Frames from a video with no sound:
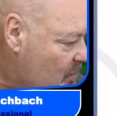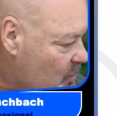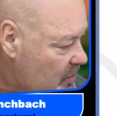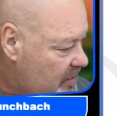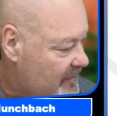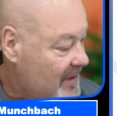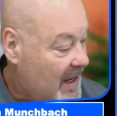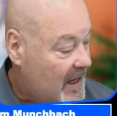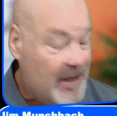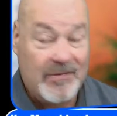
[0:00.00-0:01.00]
worth of
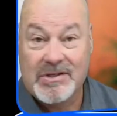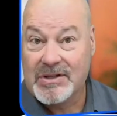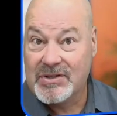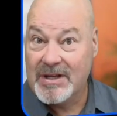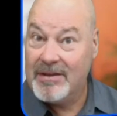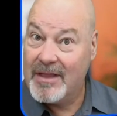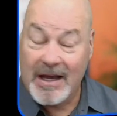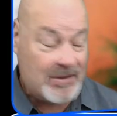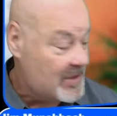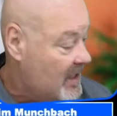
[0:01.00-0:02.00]
negative
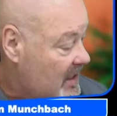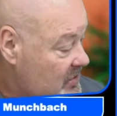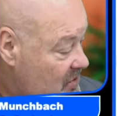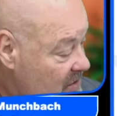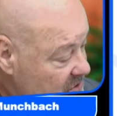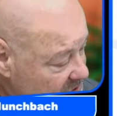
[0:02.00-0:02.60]
$16,000. So this